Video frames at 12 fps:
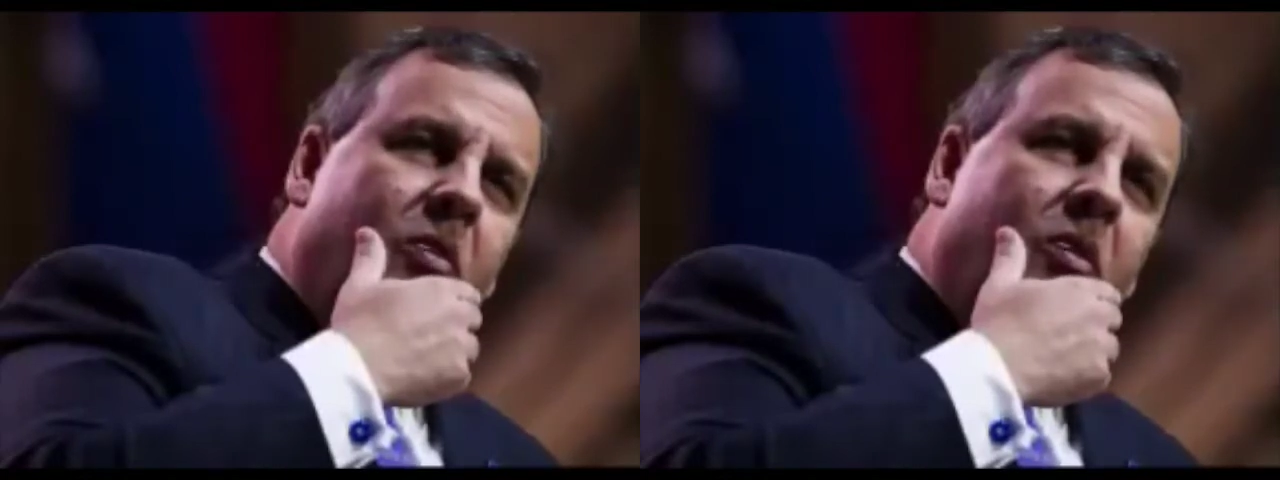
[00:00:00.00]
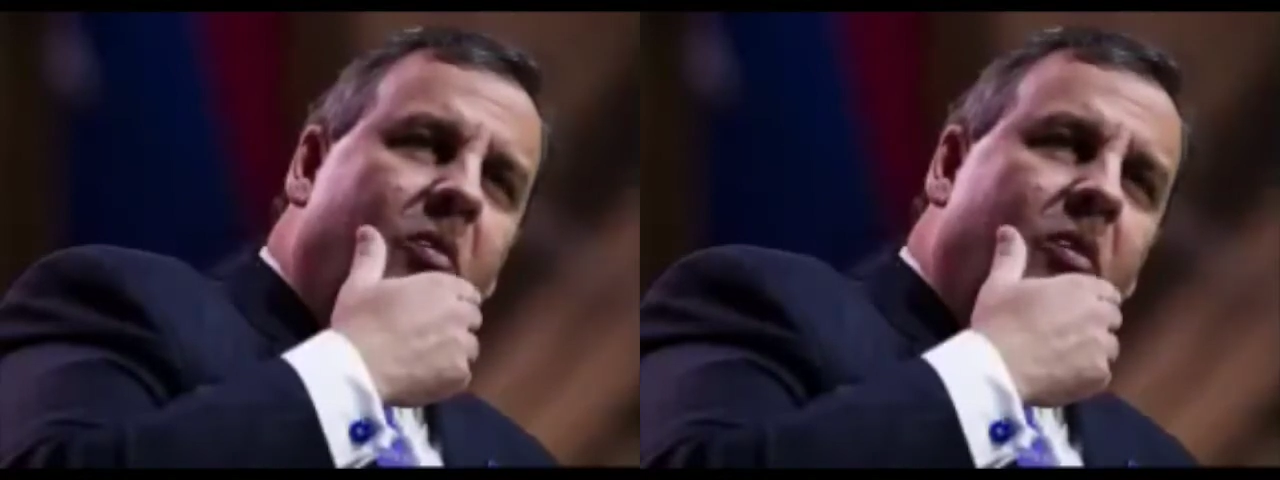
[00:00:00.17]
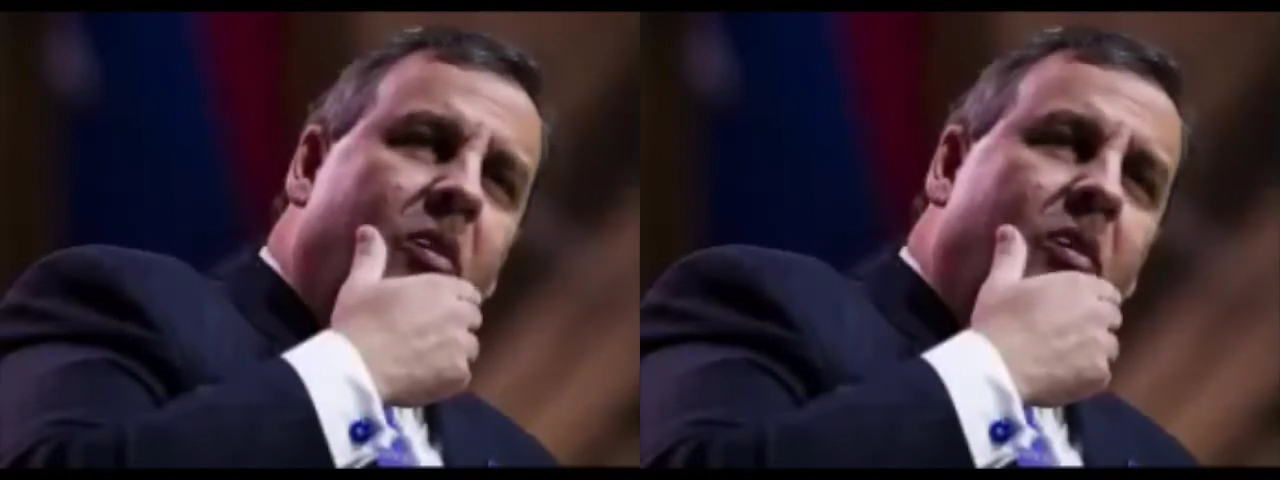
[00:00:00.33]

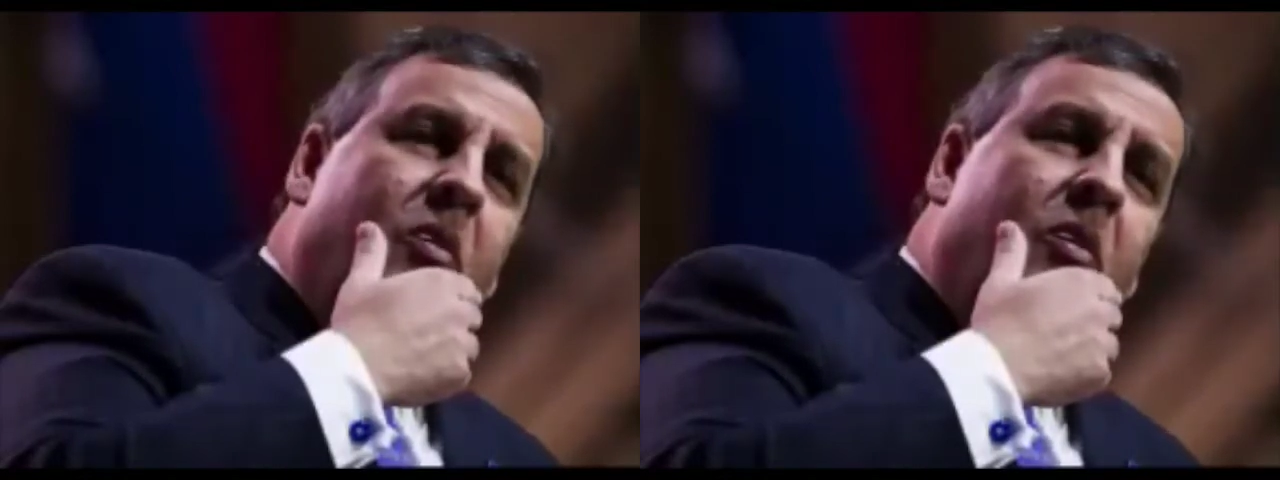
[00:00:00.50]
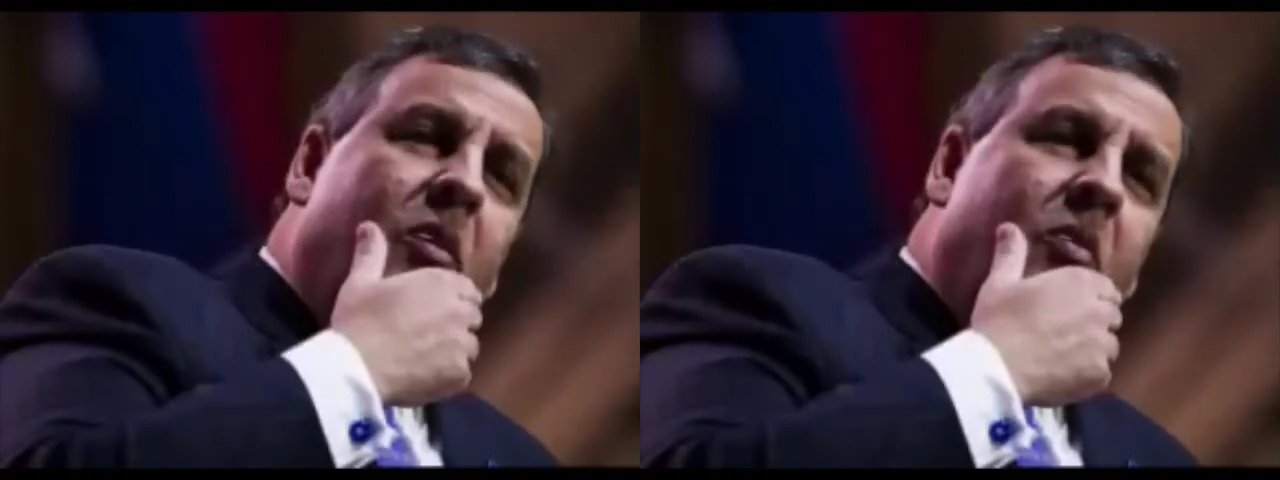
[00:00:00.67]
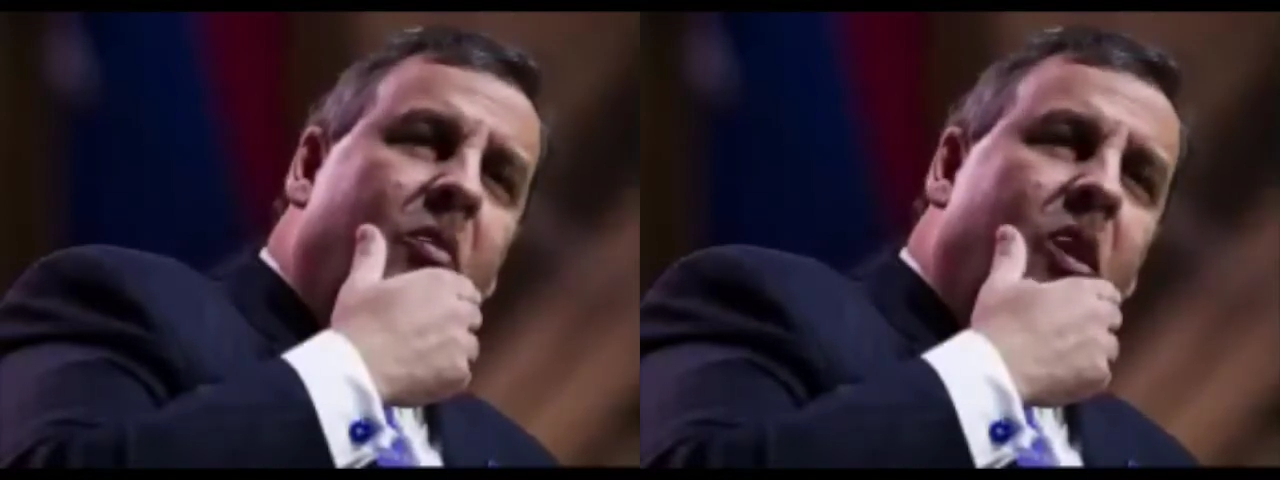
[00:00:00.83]
They close
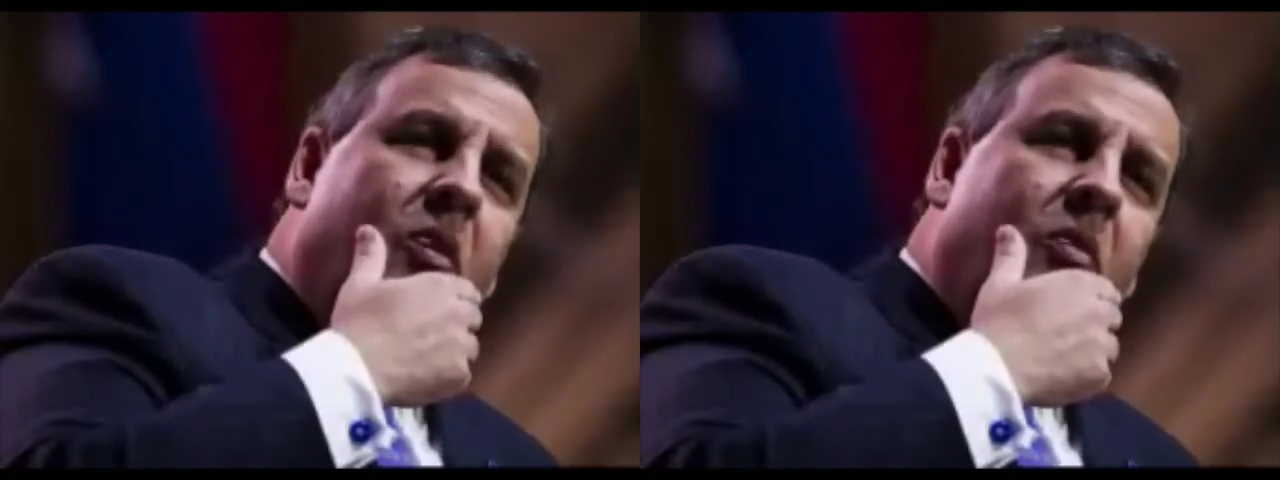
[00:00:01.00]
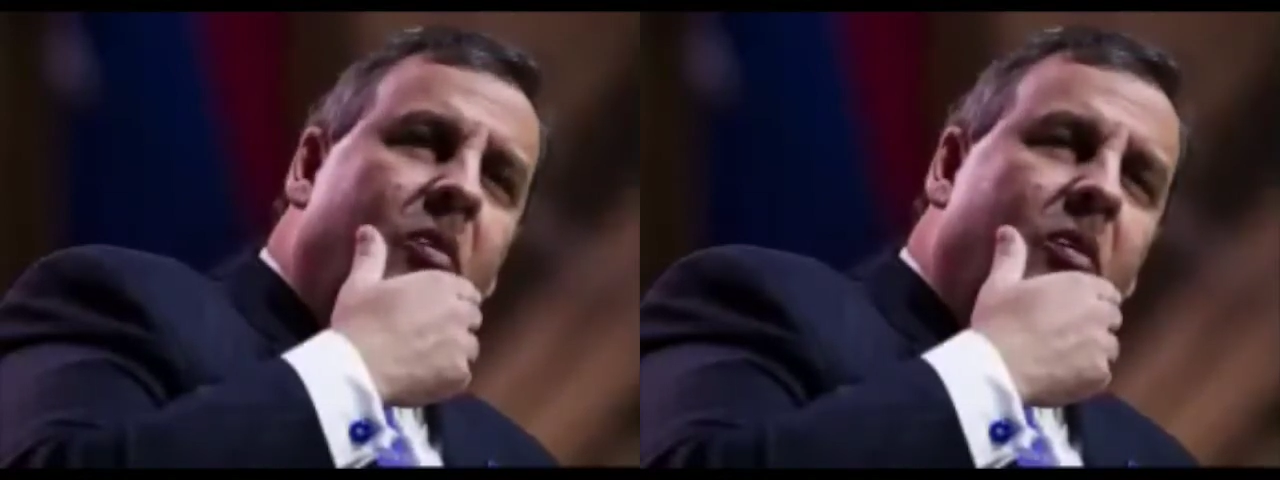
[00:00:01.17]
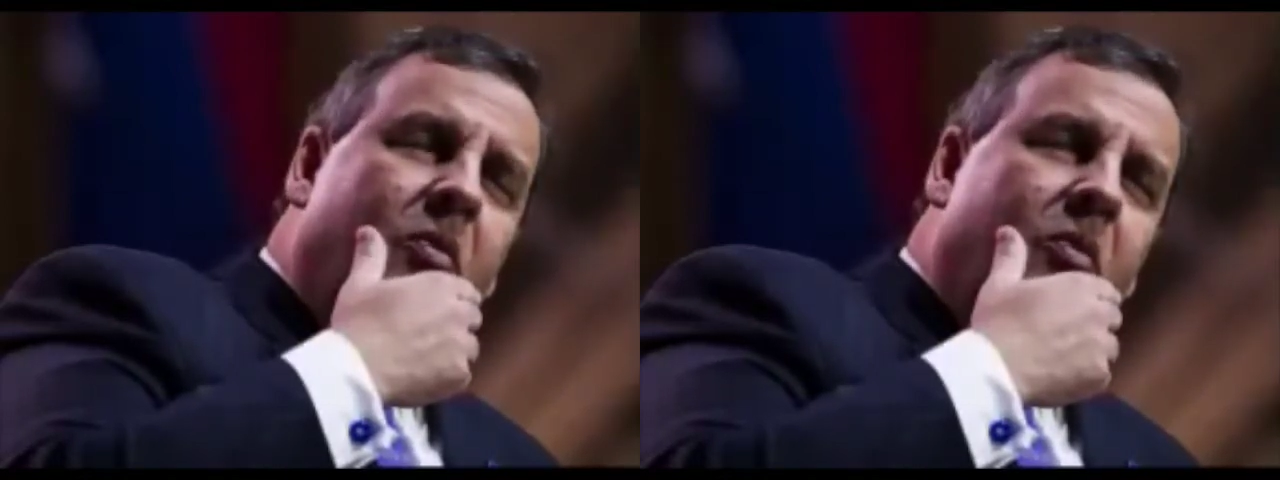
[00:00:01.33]
traffic
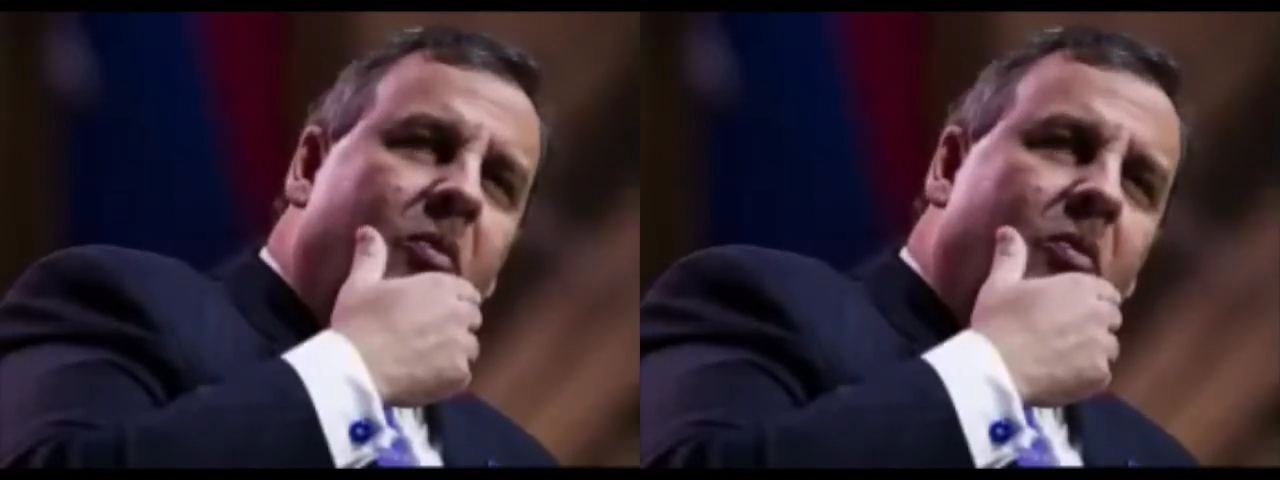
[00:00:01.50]
lanes.